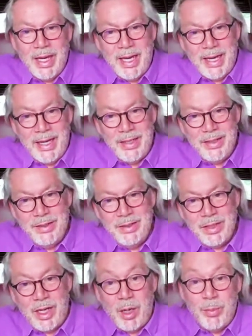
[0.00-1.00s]

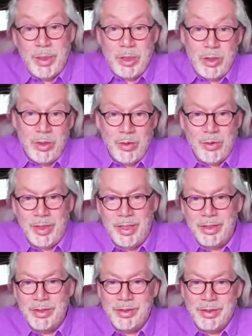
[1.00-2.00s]
And I'll be
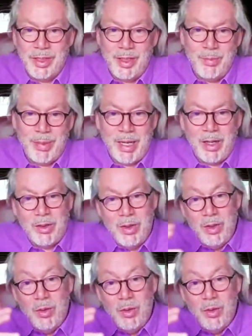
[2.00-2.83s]
curious about